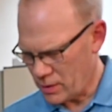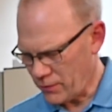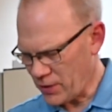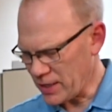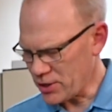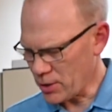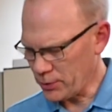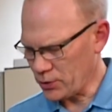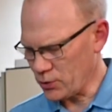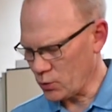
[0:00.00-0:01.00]
If that
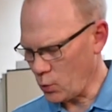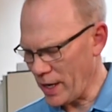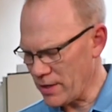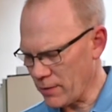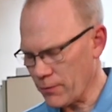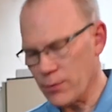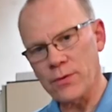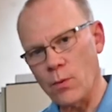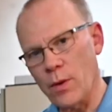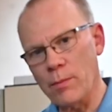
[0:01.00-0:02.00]
temperature is way
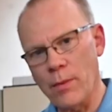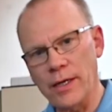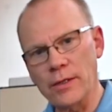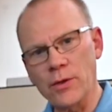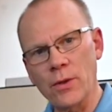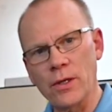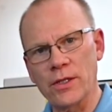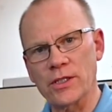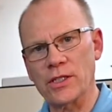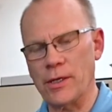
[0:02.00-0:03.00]
different than what my unit
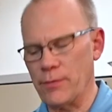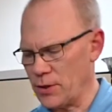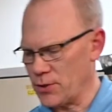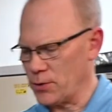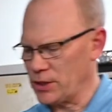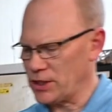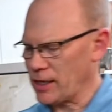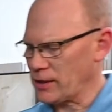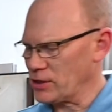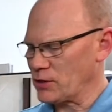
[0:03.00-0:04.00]
is, give it the 30
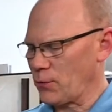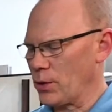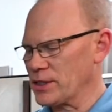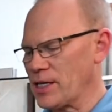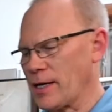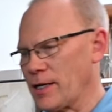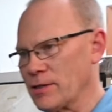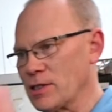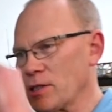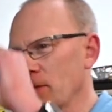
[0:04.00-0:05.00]
seconds, 40
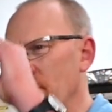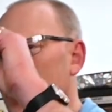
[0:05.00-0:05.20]
seconds